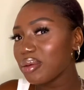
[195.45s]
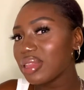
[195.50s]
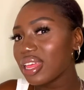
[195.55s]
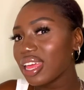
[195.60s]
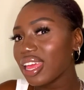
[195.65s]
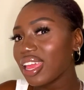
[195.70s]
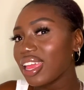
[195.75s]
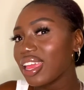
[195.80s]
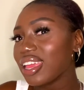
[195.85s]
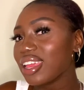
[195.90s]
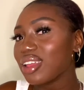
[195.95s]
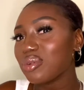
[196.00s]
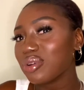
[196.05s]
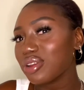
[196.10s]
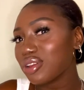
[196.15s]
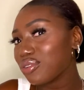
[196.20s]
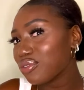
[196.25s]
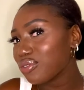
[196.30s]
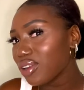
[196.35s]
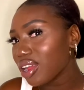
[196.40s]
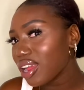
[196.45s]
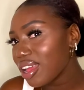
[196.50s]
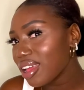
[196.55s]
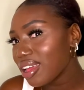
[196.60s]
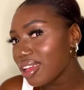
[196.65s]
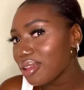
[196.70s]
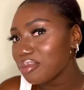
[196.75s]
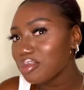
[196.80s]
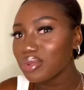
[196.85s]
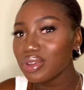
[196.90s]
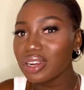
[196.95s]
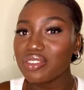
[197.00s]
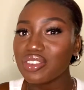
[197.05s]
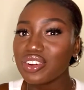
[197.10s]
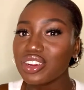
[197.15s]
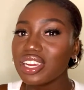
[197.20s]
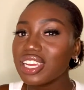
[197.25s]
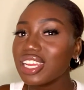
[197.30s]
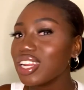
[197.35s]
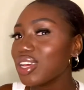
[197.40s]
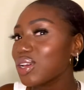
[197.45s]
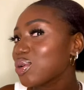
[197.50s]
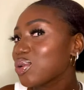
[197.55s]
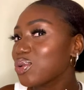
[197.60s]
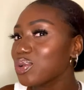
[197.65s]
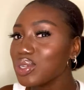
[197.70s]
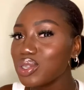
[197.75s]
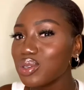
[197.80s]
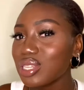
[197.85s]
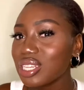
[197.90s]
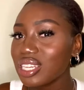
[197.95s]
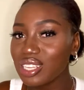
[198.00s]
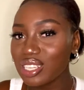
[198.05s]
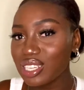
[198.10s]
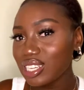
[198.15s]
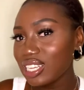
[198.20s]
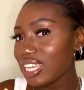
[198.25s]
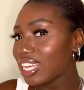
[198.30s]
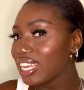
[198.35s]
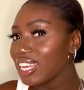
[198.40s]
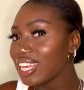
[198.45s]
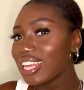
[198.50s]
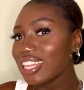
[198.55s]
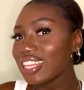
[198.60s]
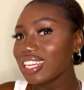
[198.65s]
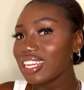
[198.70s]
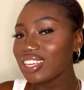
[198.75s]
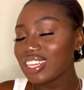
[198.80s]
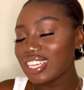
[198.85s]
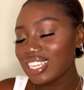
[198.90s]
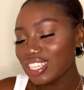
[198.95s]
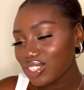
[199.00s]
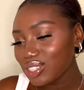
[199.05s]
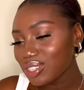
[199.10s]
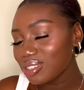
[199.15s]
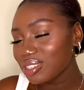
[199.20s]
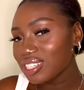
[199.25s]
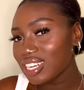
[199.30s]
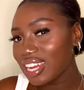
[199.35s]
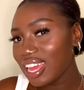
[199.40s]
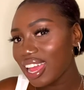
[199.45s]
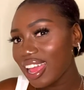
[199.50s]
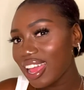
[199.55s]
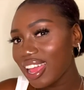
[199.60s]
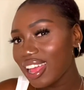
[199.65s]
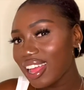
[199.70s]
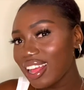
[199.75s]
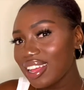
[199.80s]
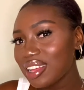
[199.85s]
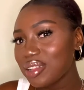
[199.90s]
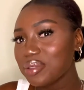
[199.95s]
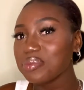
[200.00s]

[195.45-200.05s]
Like, where you from? Whatever, you know. We do the little intro chat.